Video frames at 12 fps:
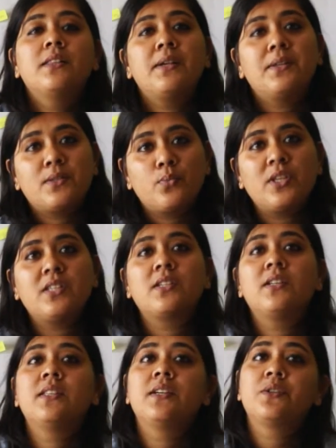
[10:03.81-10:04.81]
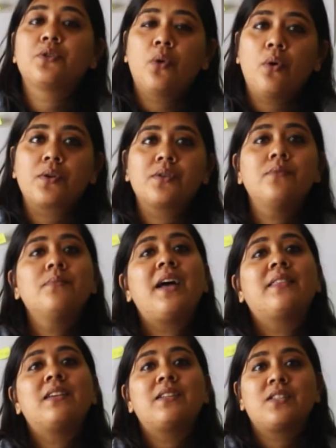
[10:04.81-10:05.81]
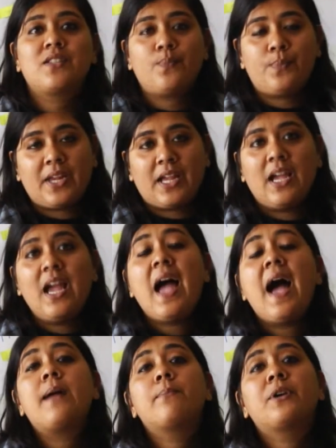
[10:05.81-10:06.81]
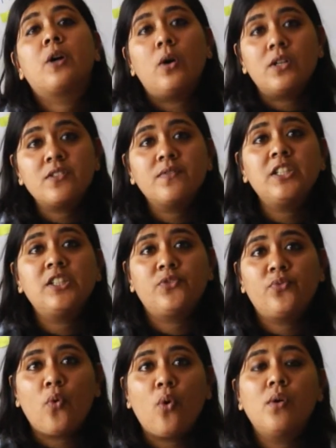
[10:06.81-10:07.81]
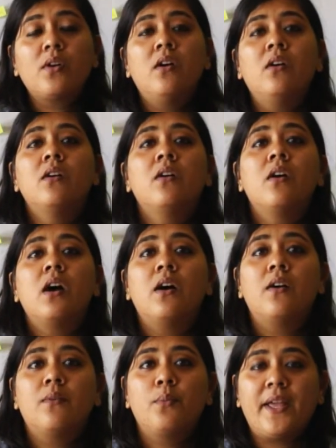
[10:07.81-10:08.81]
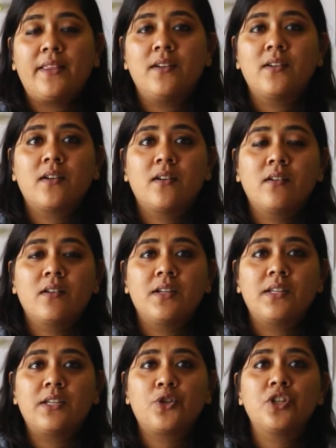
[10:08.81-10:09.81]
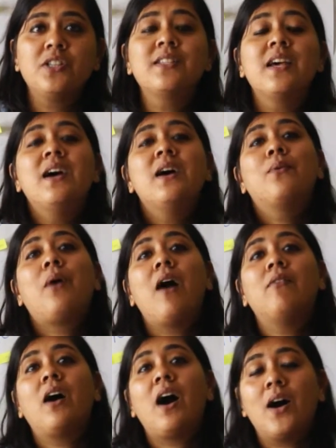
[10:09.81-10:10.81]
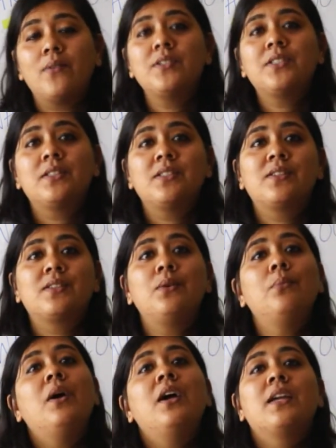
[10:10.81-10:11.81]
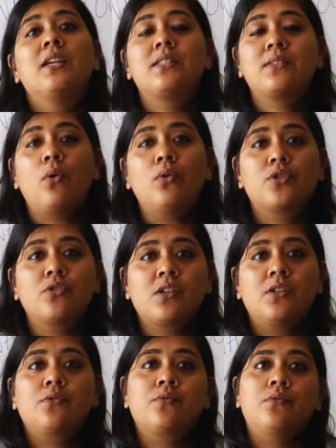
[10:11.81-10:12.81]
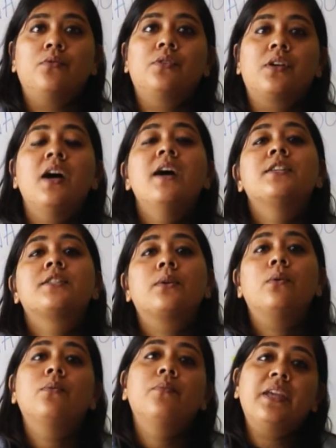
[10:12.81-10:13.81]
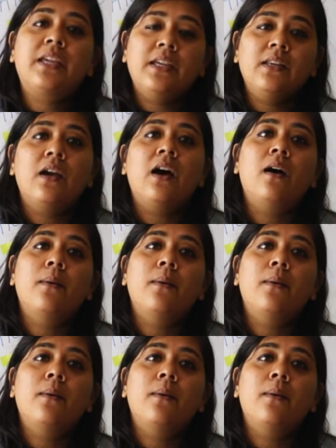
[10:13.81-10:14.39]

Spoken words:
there is winter, there is autumn, and there is spring. And because of these four weather conditions, our harvest system is also controlled. So we can